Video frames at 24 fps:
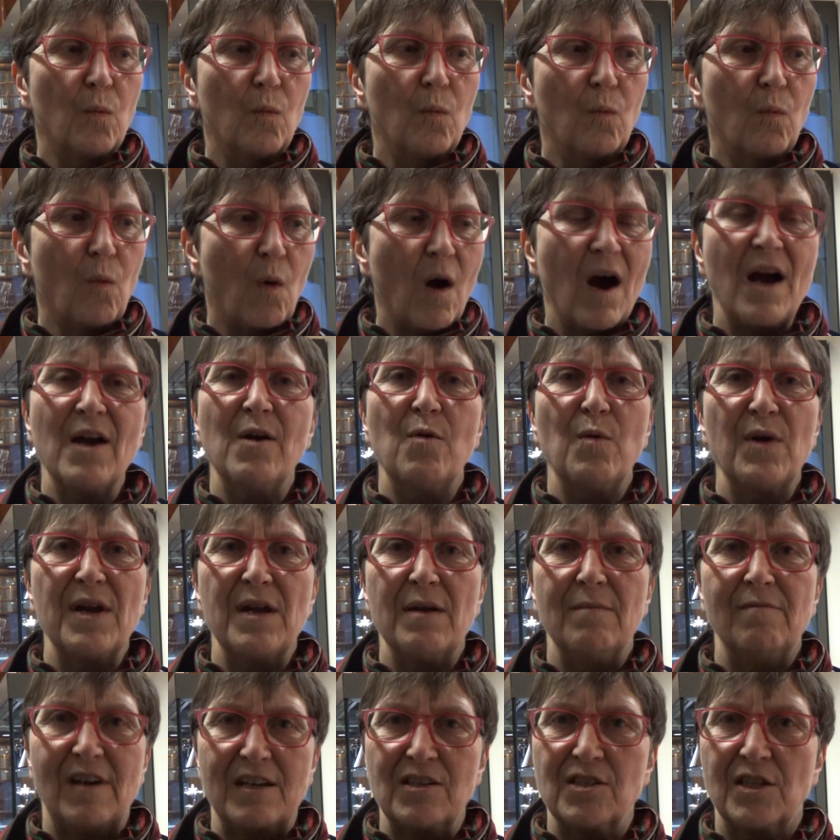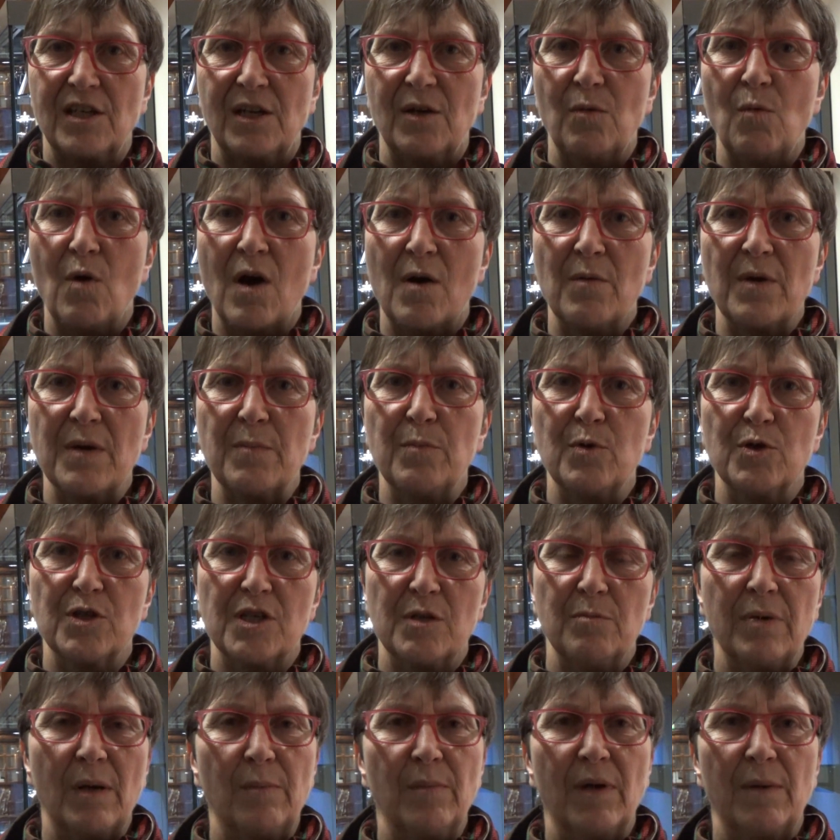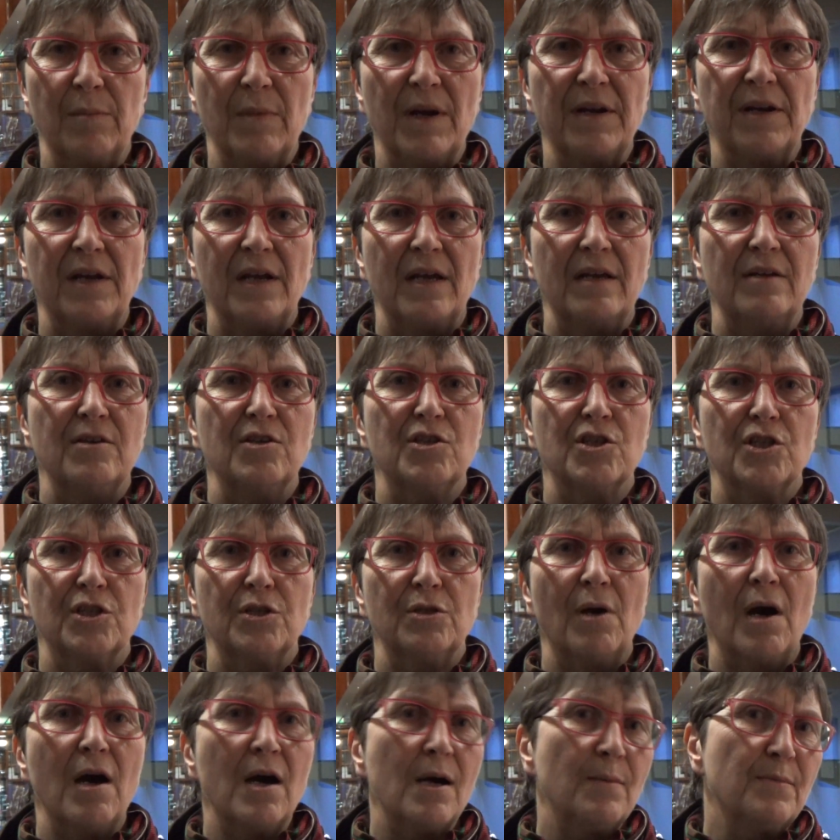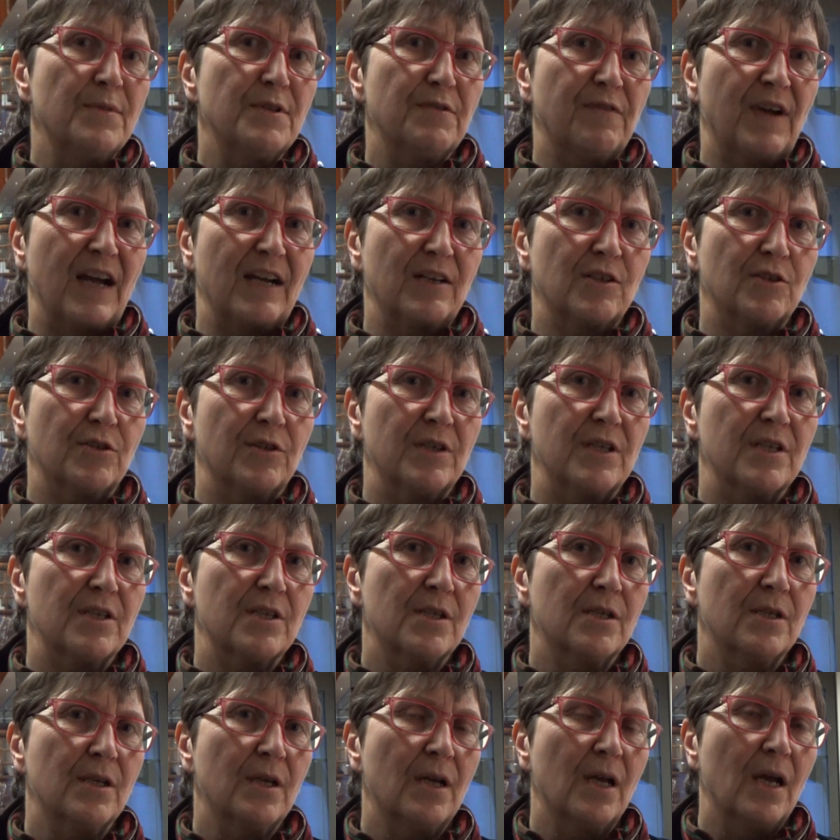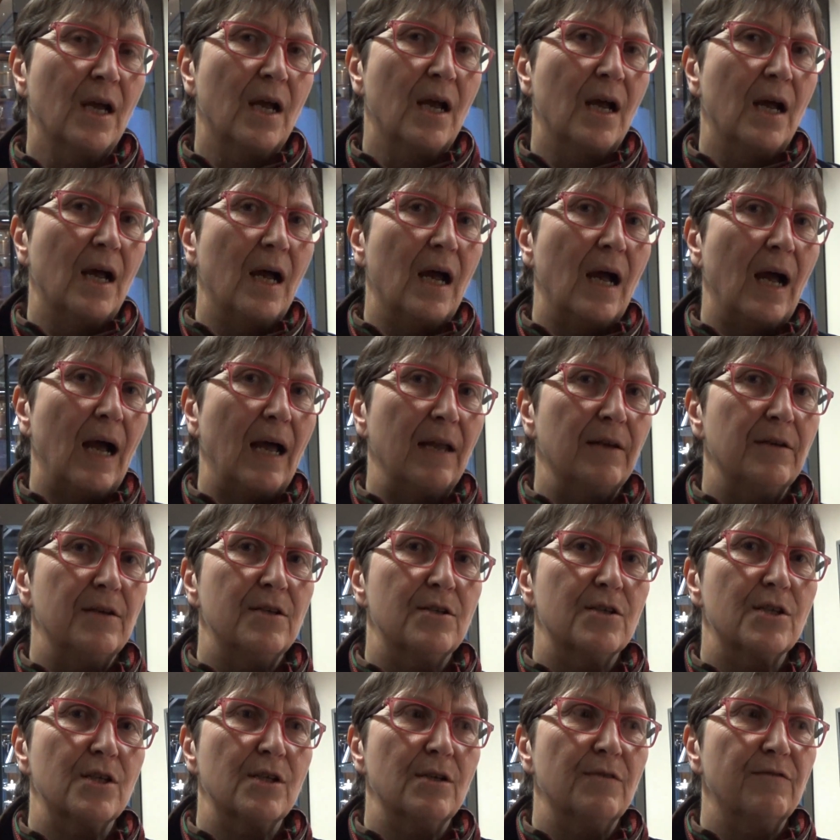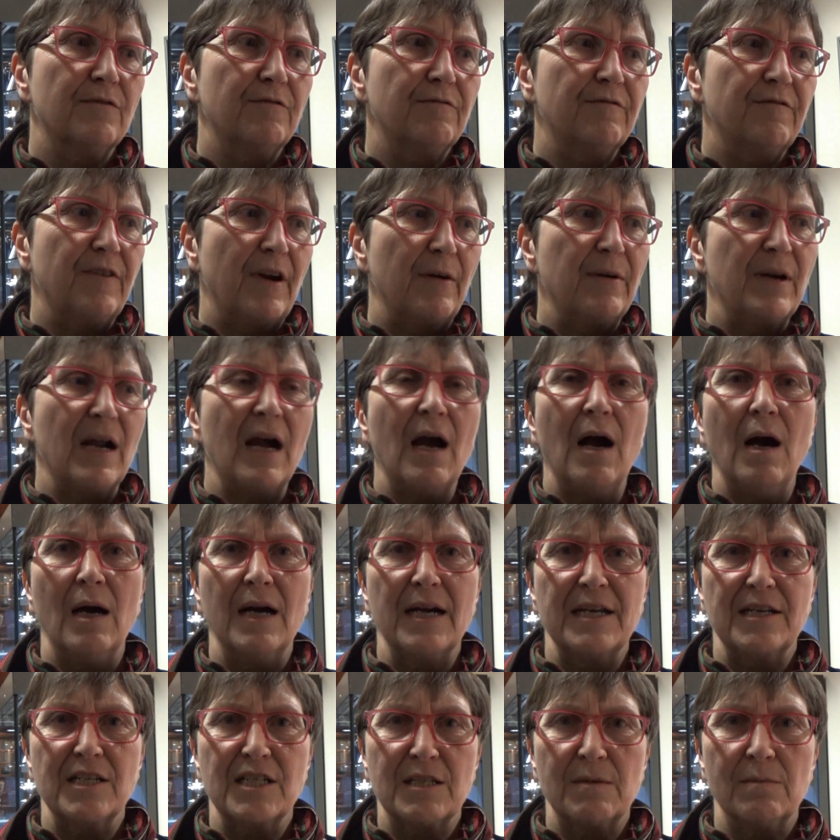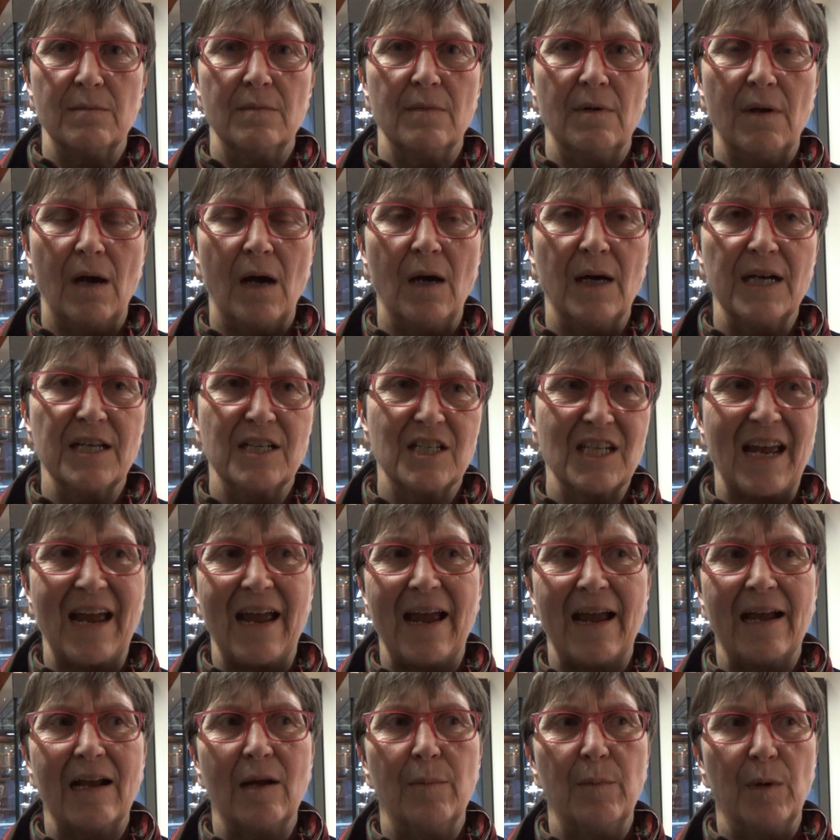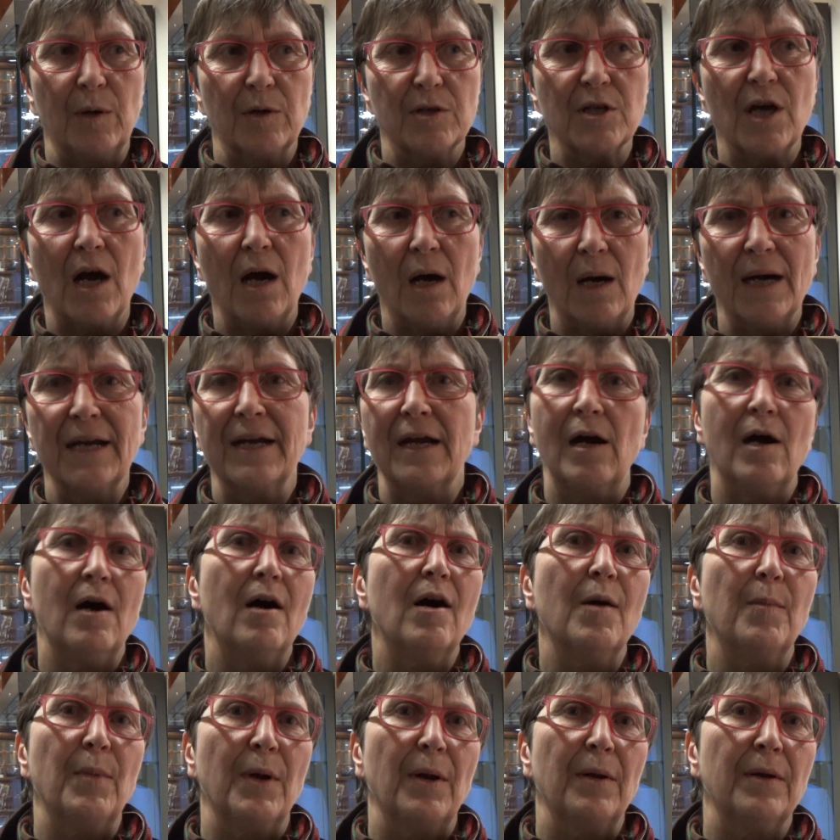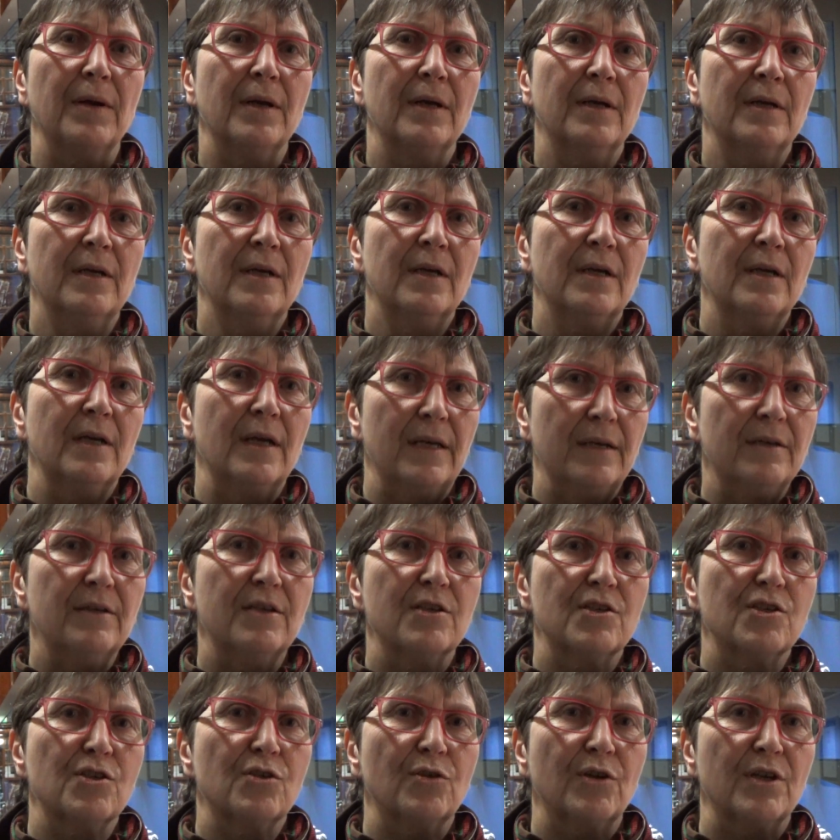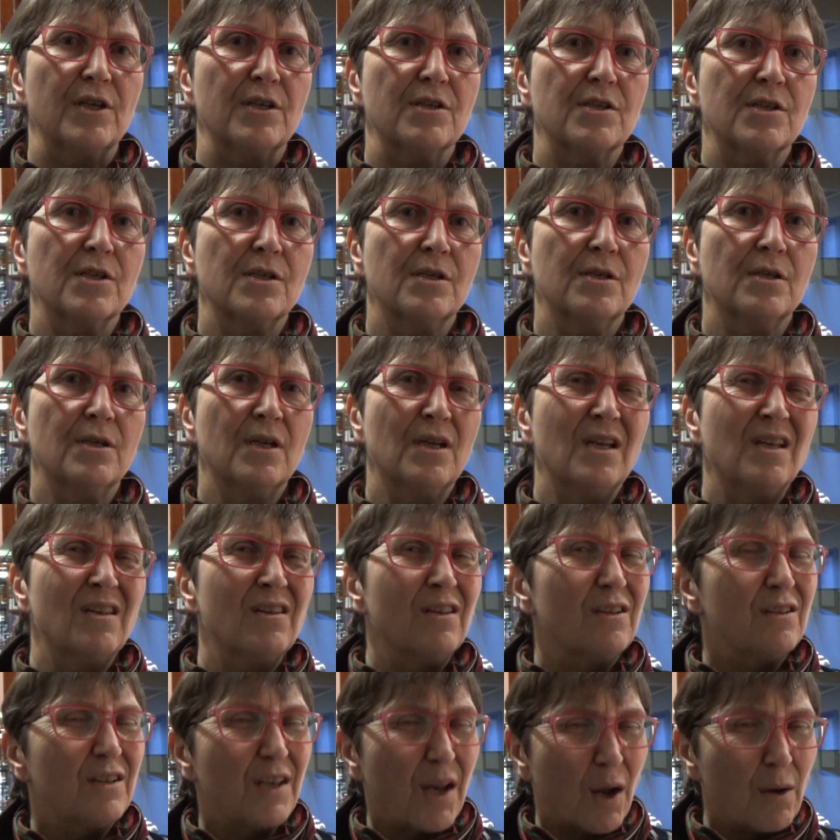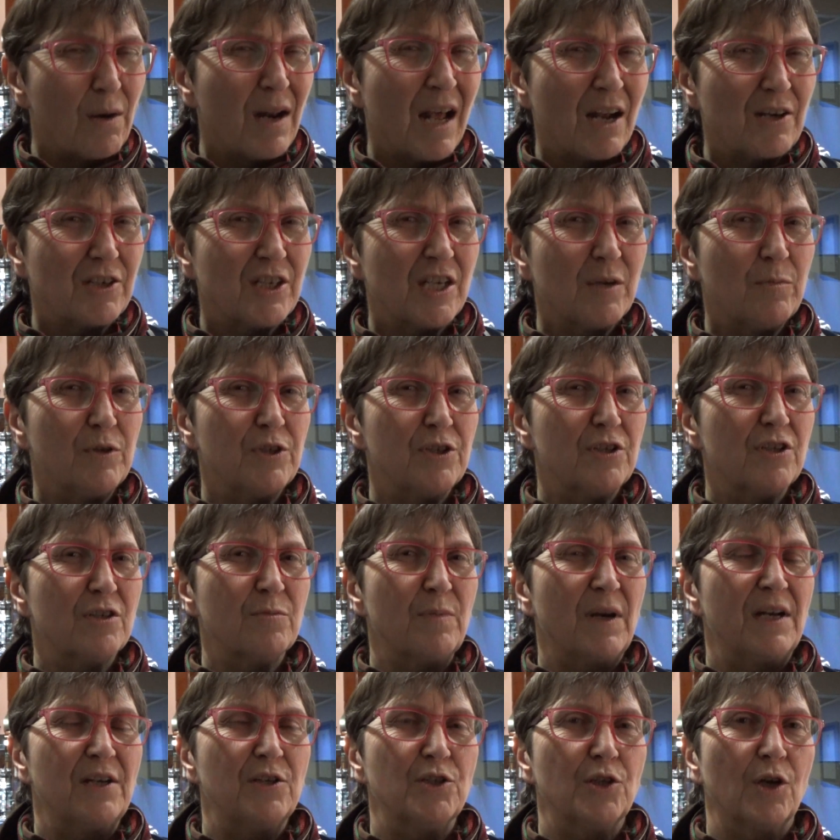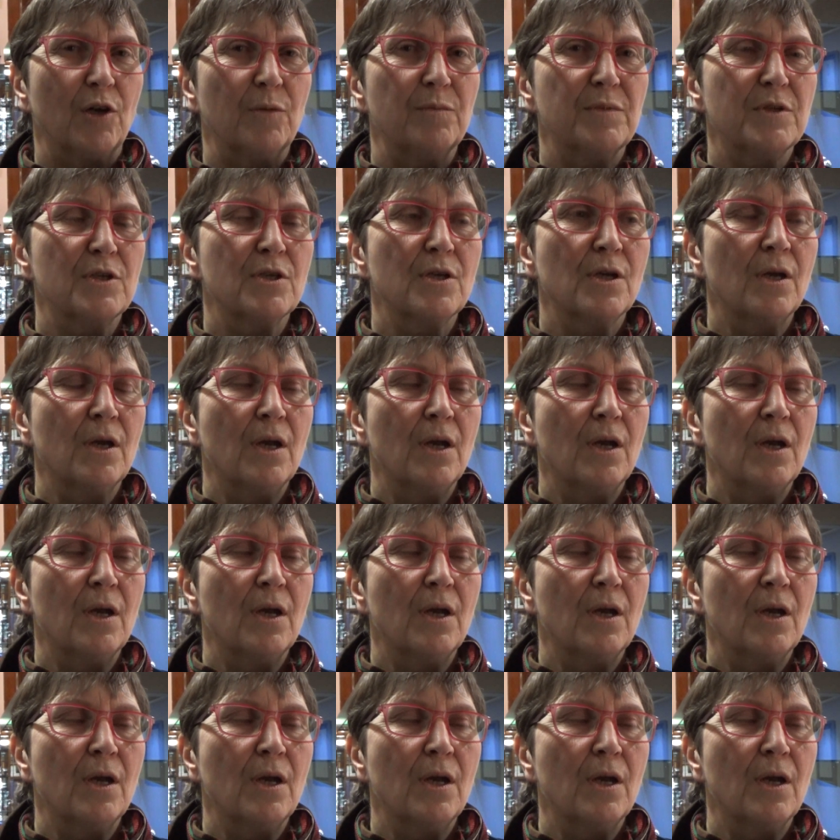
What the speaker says: why are we investing, why are we putting public money into arms factories and very high-tech but high-carbon industries that don't actually produce many jobs.